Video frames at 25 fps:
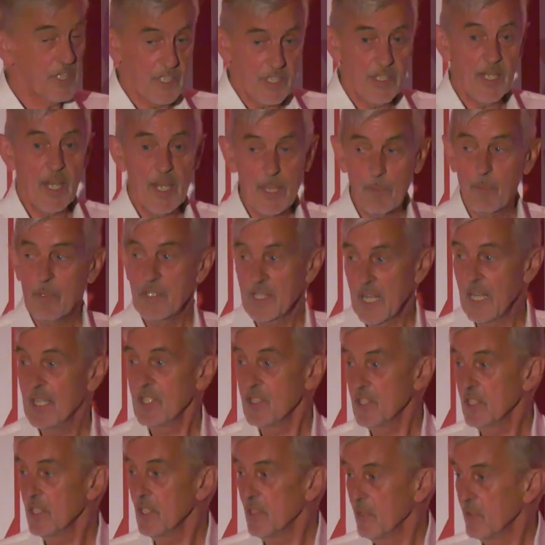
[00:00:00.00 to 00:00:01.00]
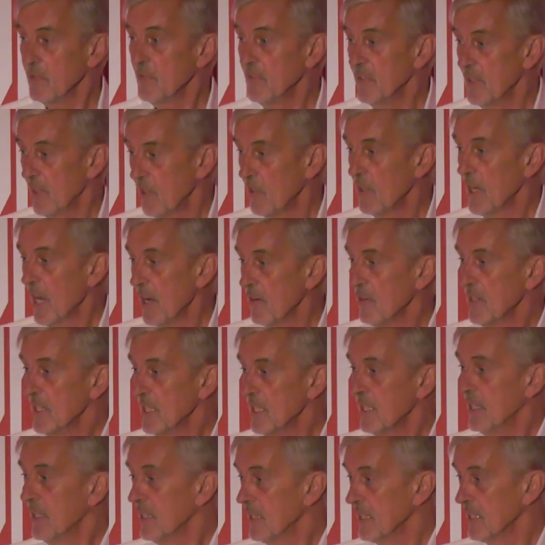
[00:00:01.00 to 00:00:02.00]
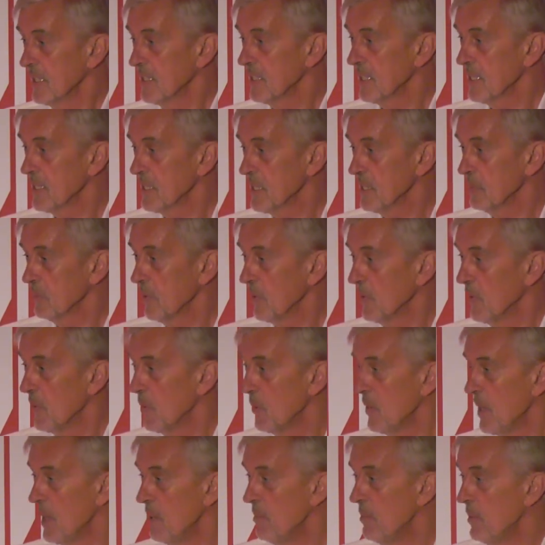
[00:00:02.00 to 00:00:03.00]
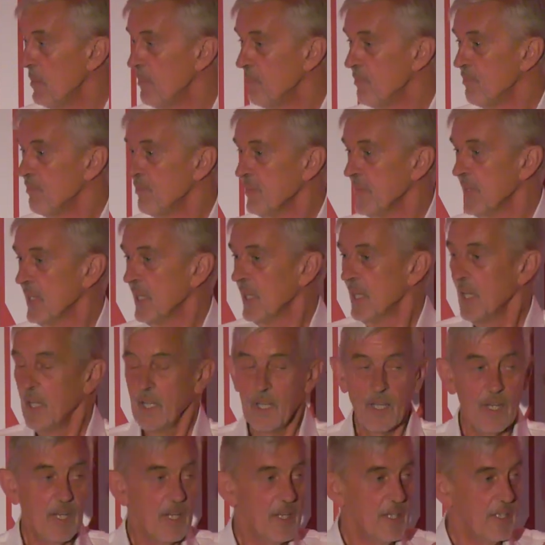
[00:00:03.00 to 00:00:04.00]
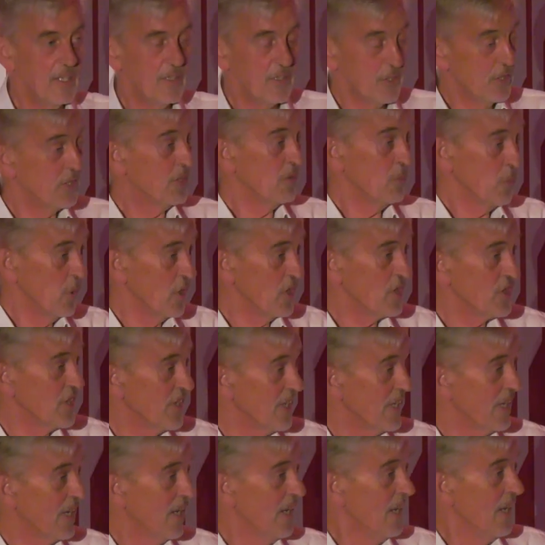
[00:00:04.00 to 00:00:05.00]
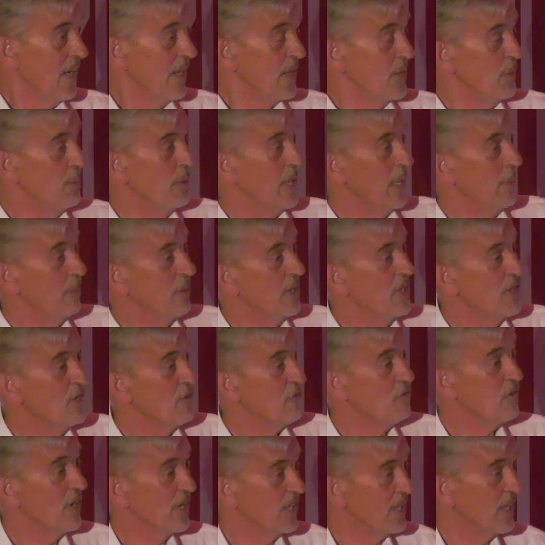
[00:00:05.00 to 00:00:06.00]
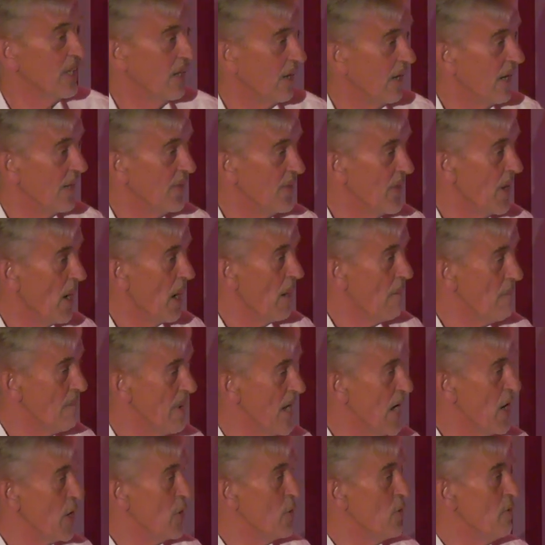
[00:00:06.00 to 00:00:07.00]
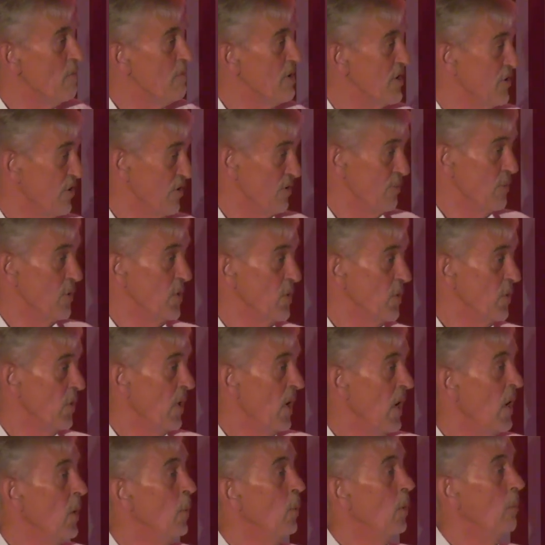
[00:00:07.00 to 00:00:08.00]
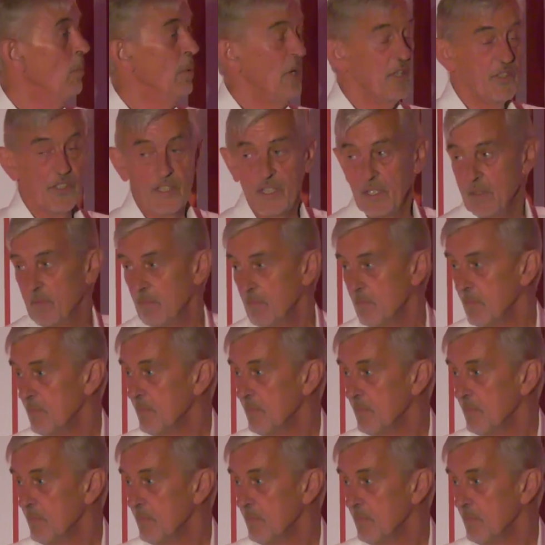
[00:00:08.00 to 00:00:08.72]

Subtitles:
this tape is actually on our e-learning system on the web, as you can watch it. The people in the front line that I've met who were miserable were buzzing.